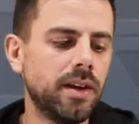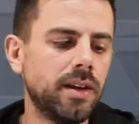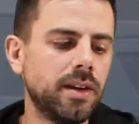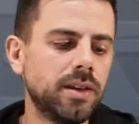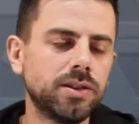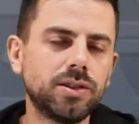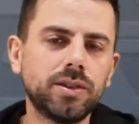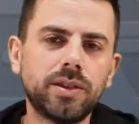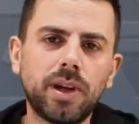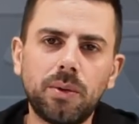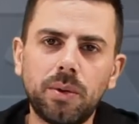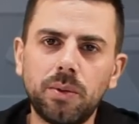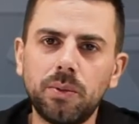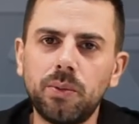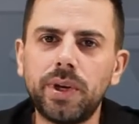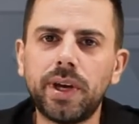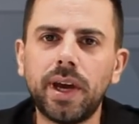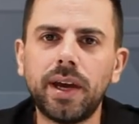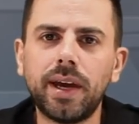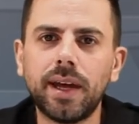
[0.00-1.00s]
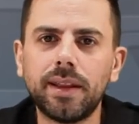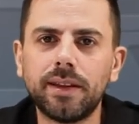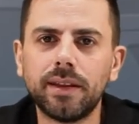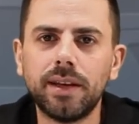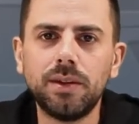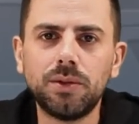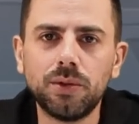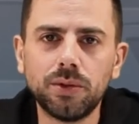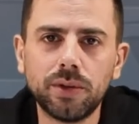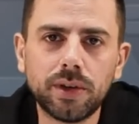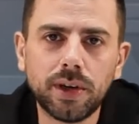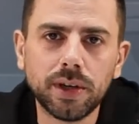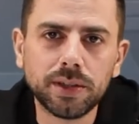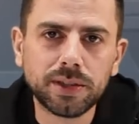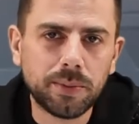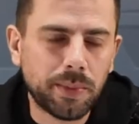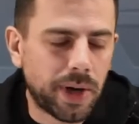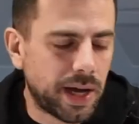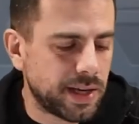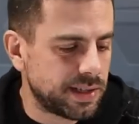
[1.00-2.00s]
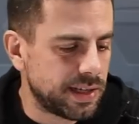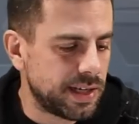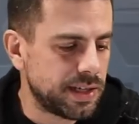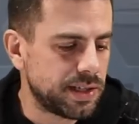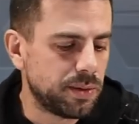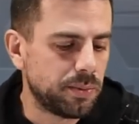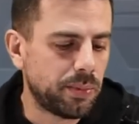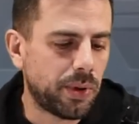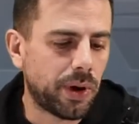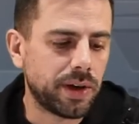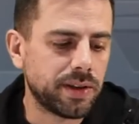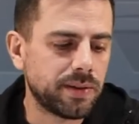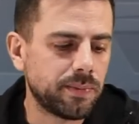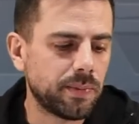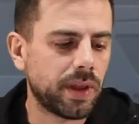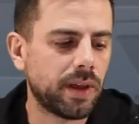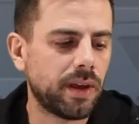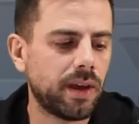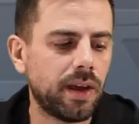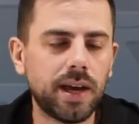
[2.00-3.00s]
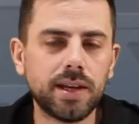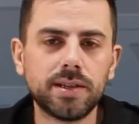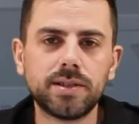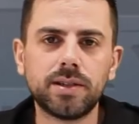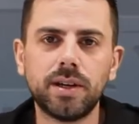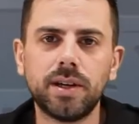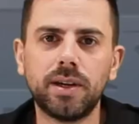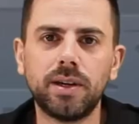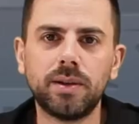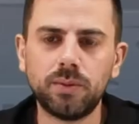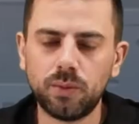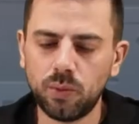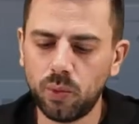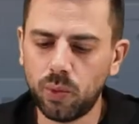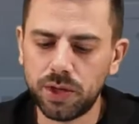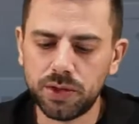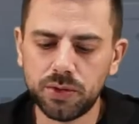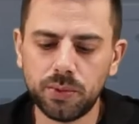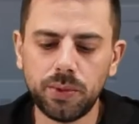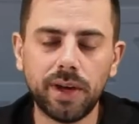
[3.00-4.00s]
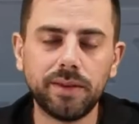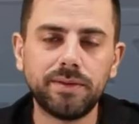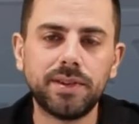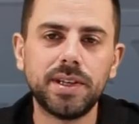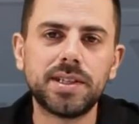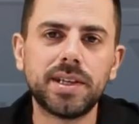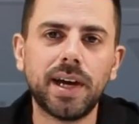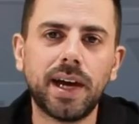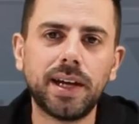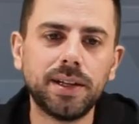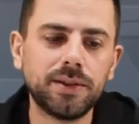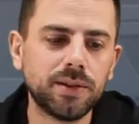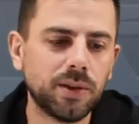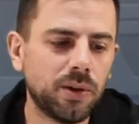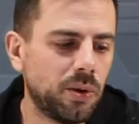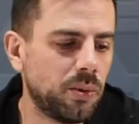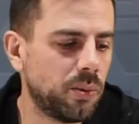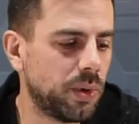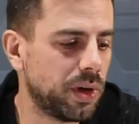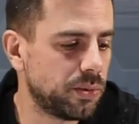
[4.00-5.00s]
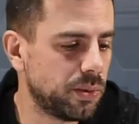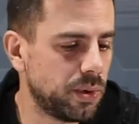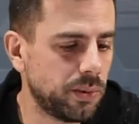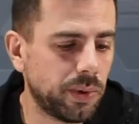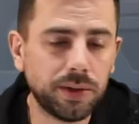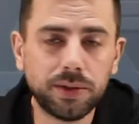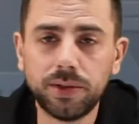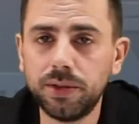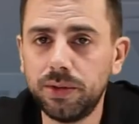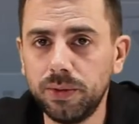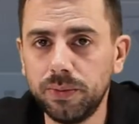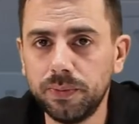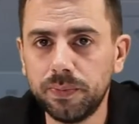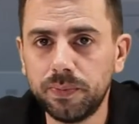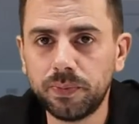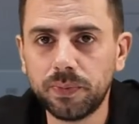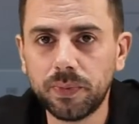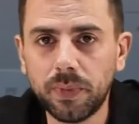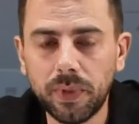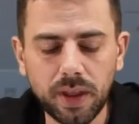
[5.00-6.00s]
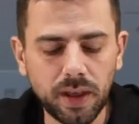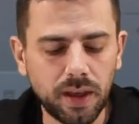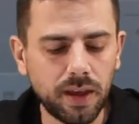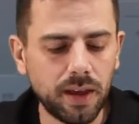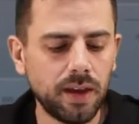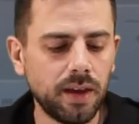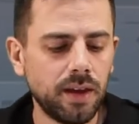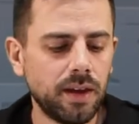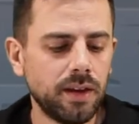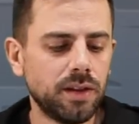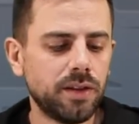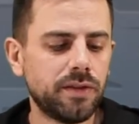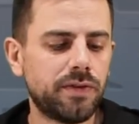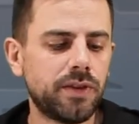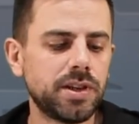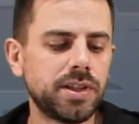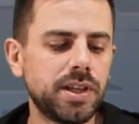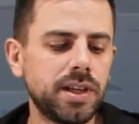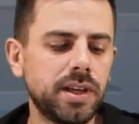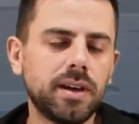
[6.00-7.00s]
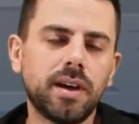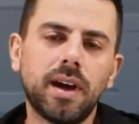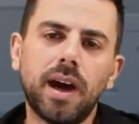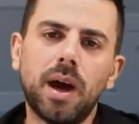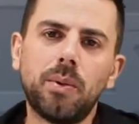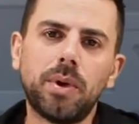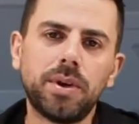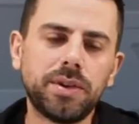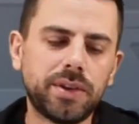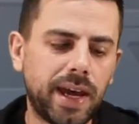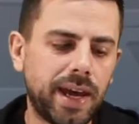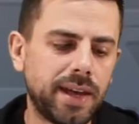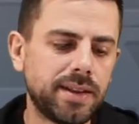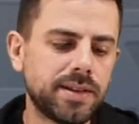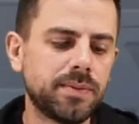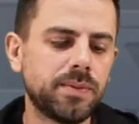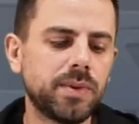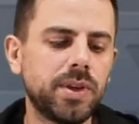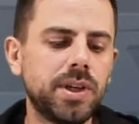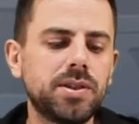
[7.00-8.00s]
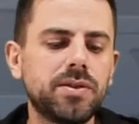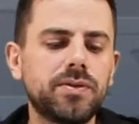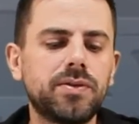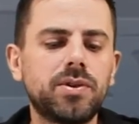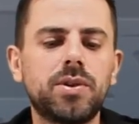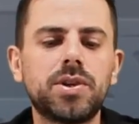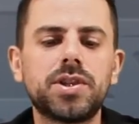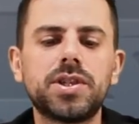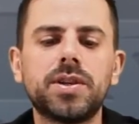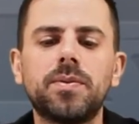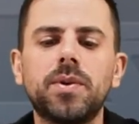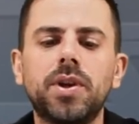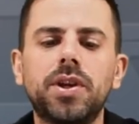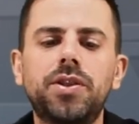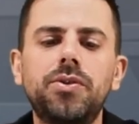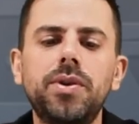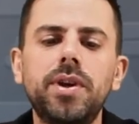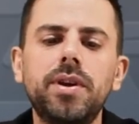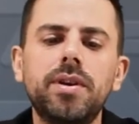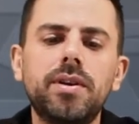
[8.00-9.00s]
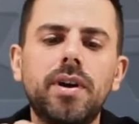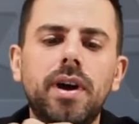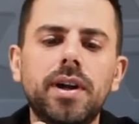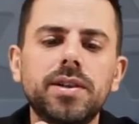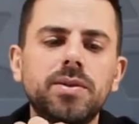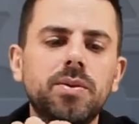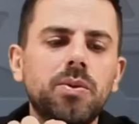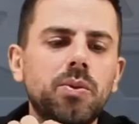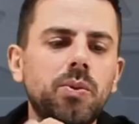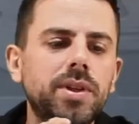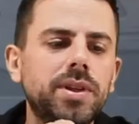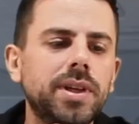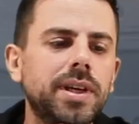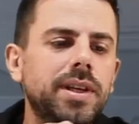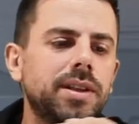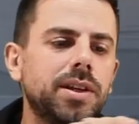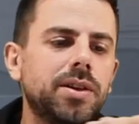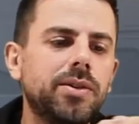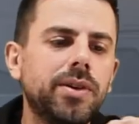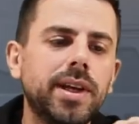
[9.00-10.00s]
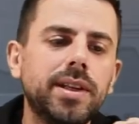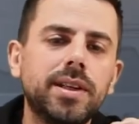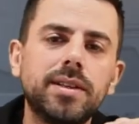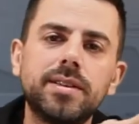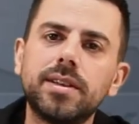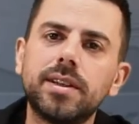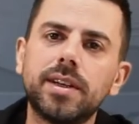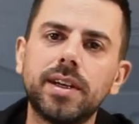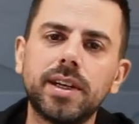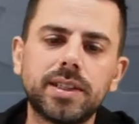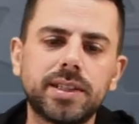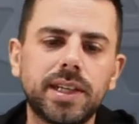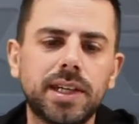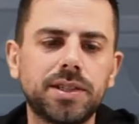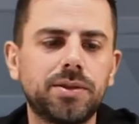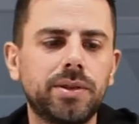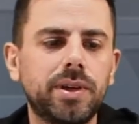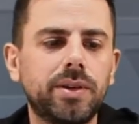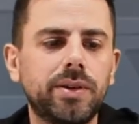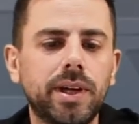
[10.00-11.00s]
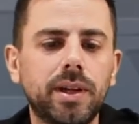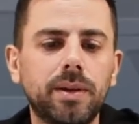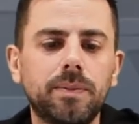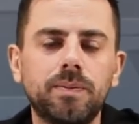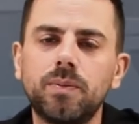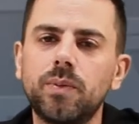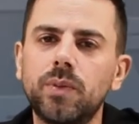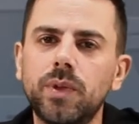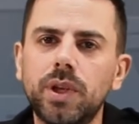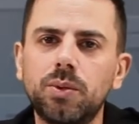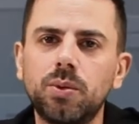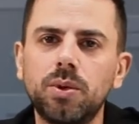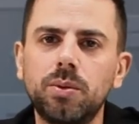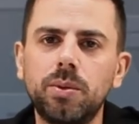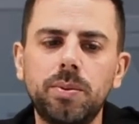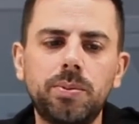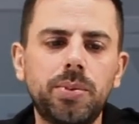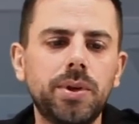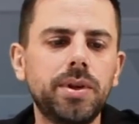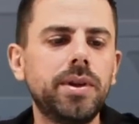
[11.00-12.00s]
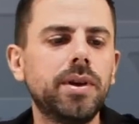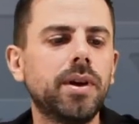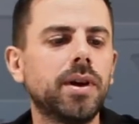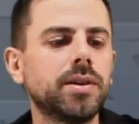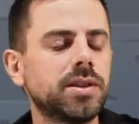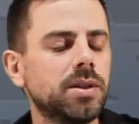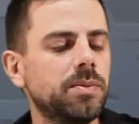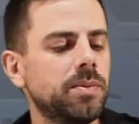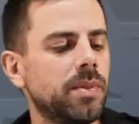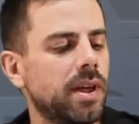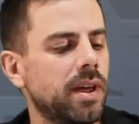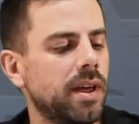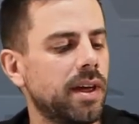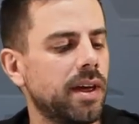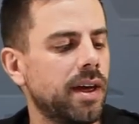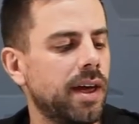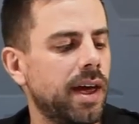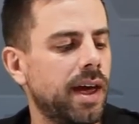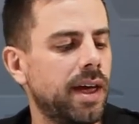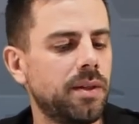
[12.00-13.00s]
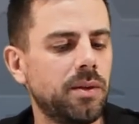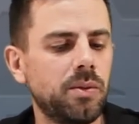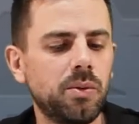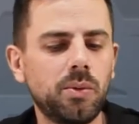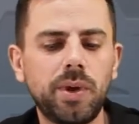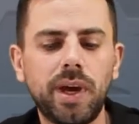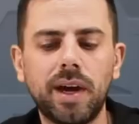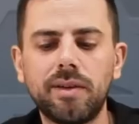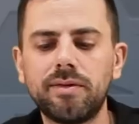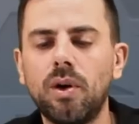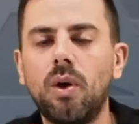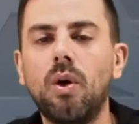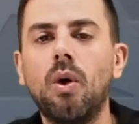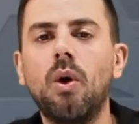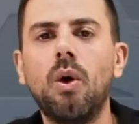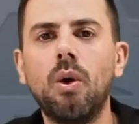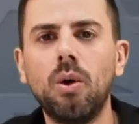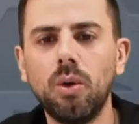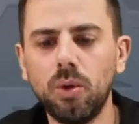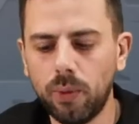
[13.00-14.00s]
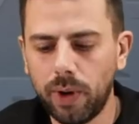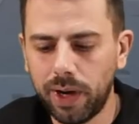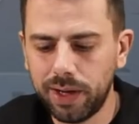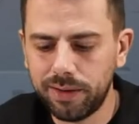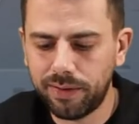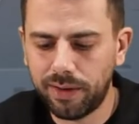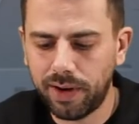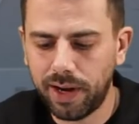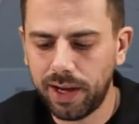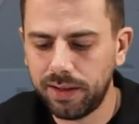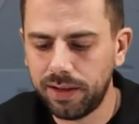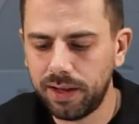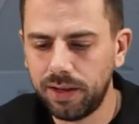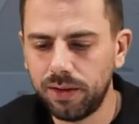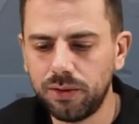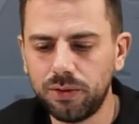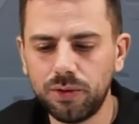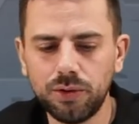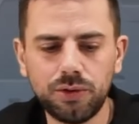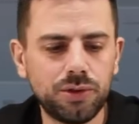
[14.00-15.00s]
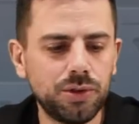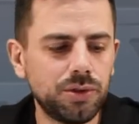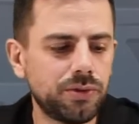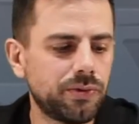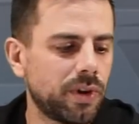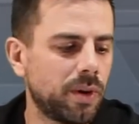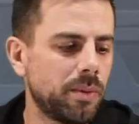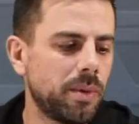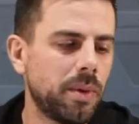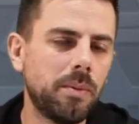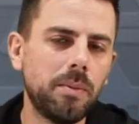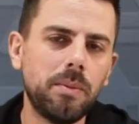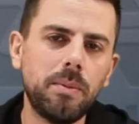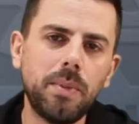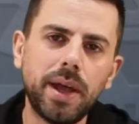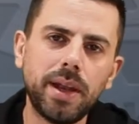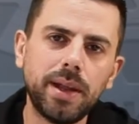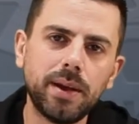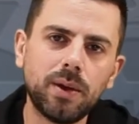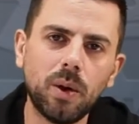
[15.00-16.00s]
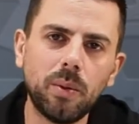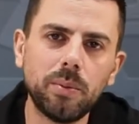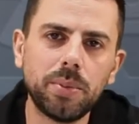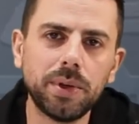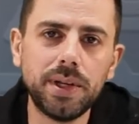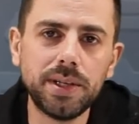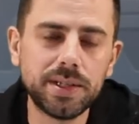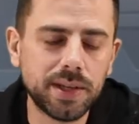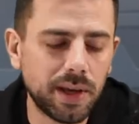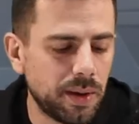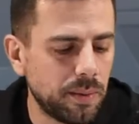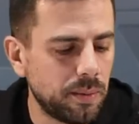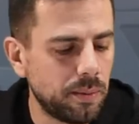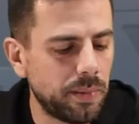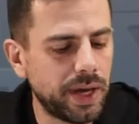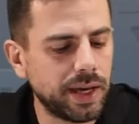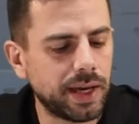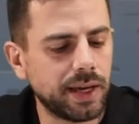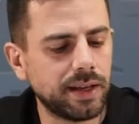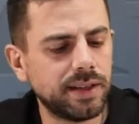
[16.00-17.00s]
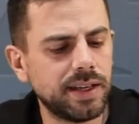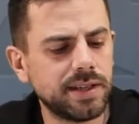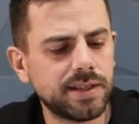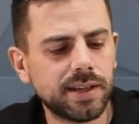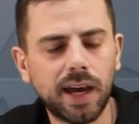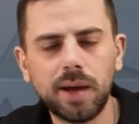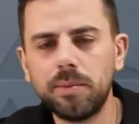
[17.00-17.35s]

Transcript: So now we can get into the customization part, as once we have decided on what we want to do. The first thing I want to add is of course a trigger guard with integrated accessory rail. That would be pretty awesome, and we have a whole wide variety to choose from. Many companies making this.